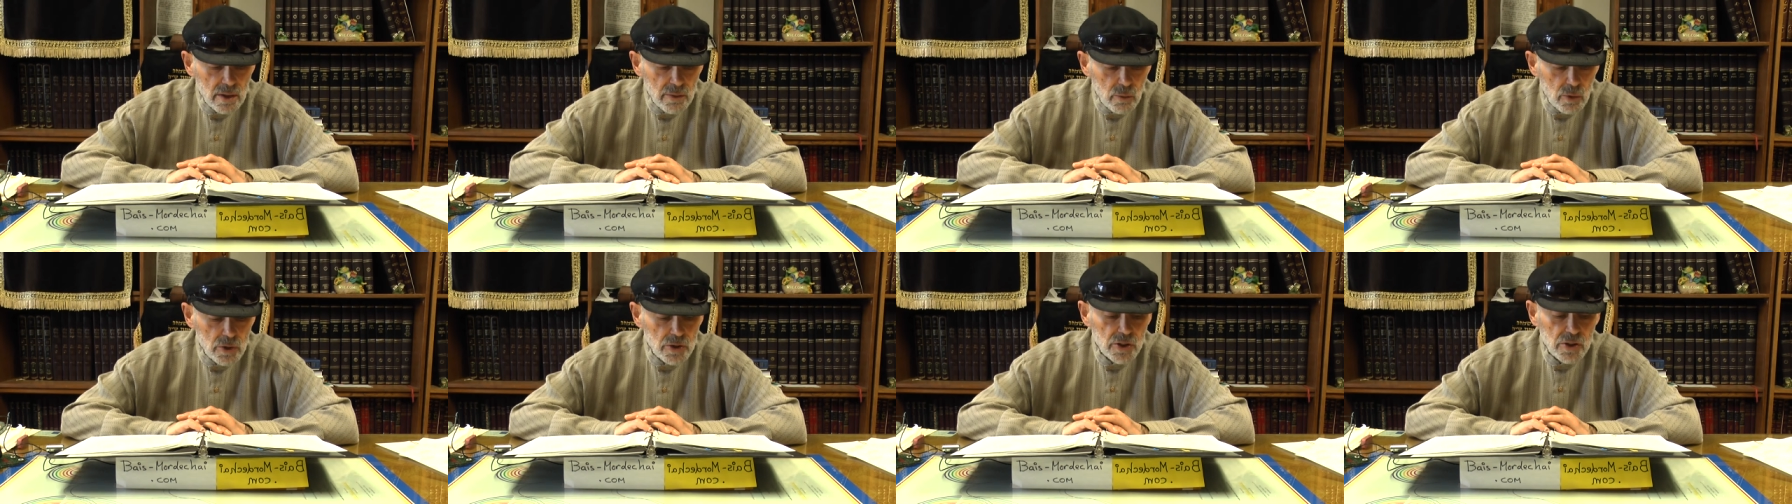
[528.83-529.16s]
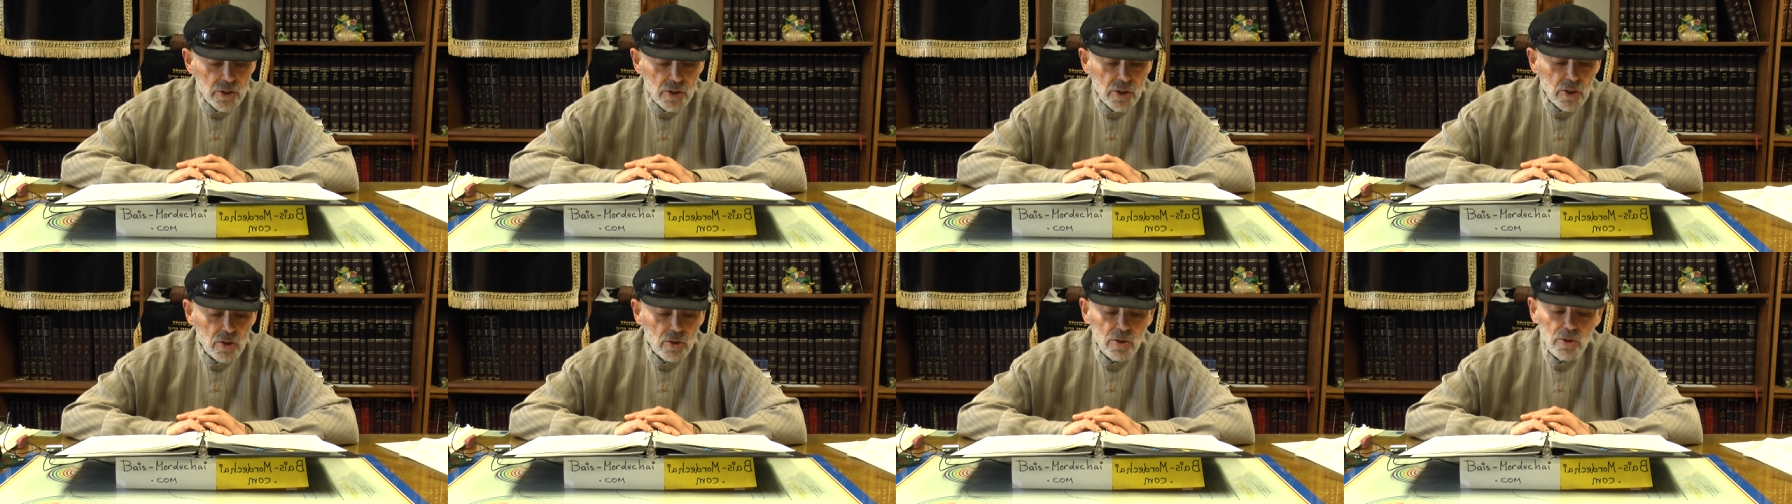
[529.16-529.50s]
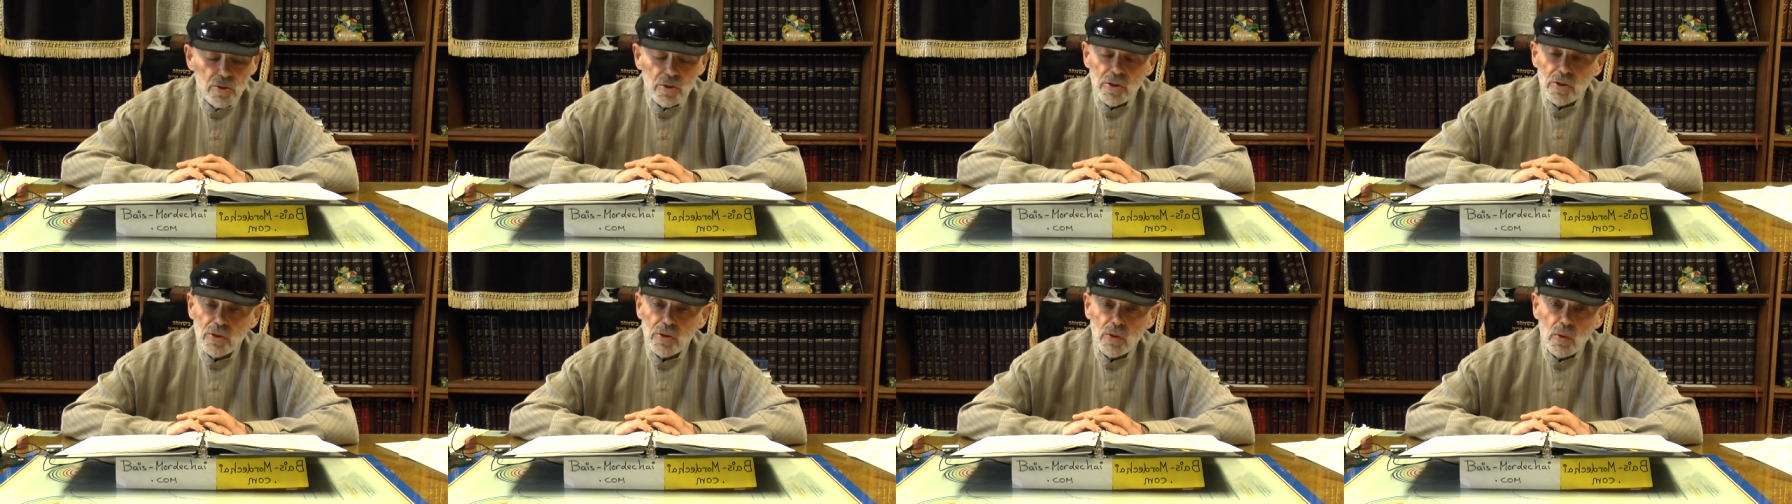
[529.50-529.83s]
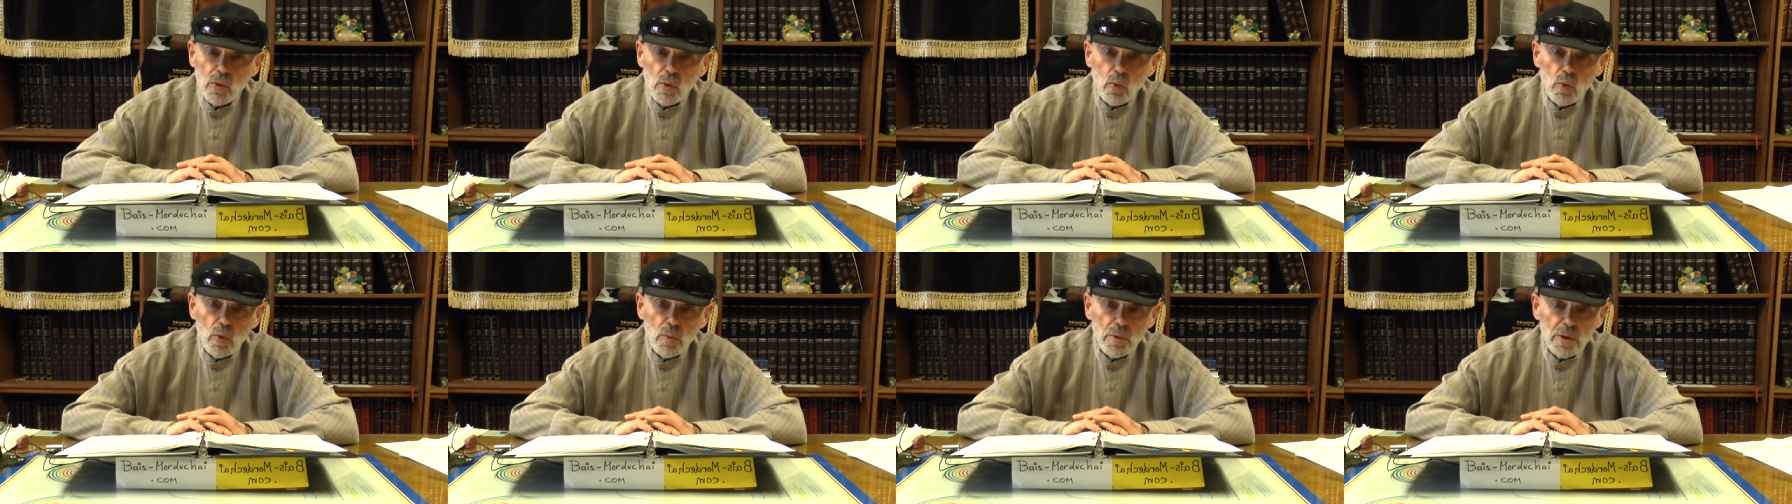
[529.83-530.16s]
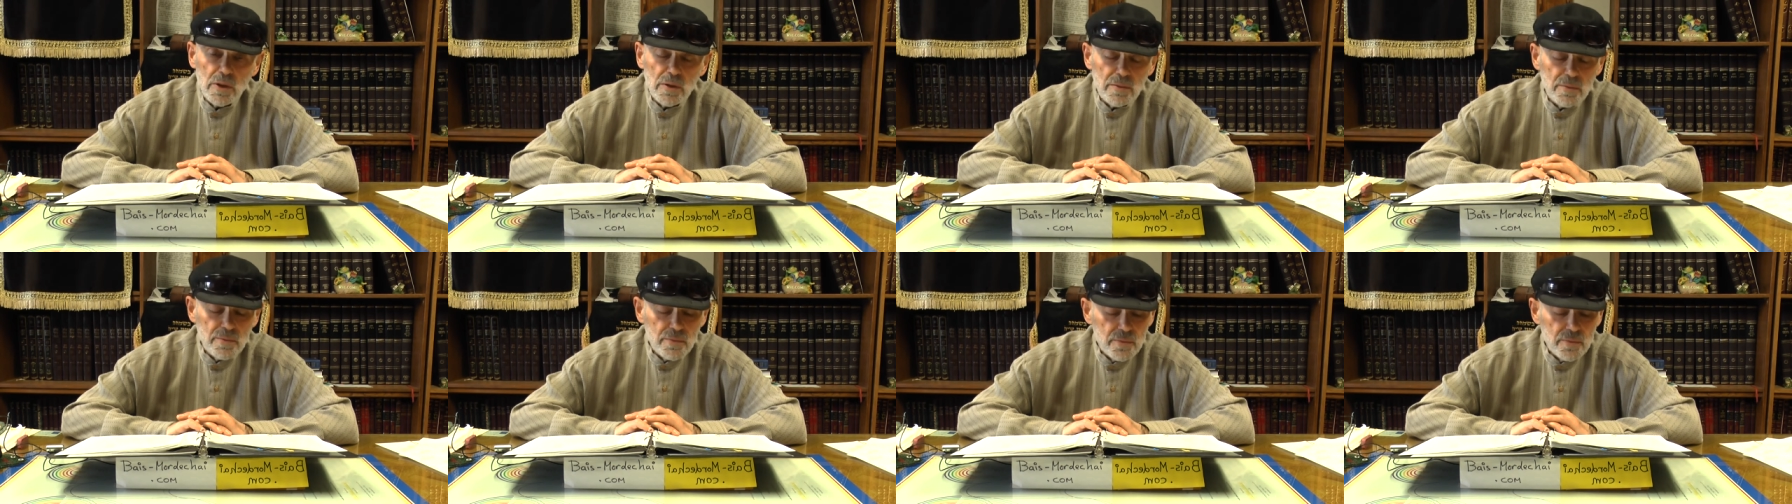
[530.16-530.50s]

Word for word: which is an allusion to a woman.